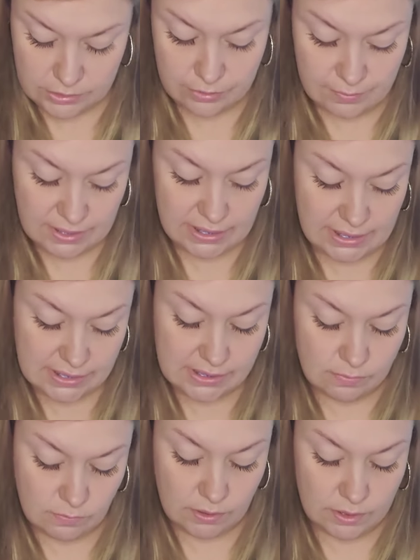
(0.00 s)
Show me the Ace
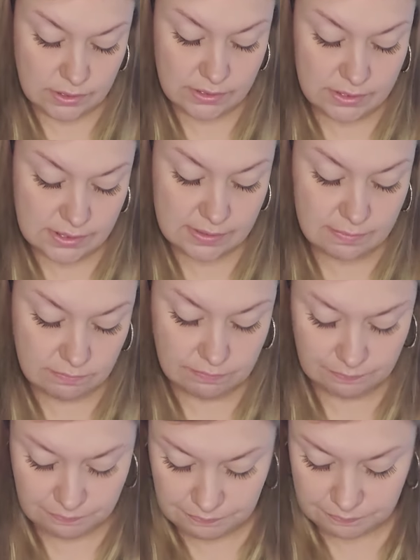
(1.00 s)
of Wands.
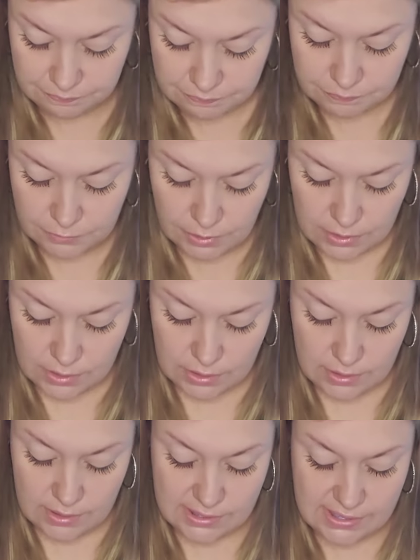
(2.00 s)
The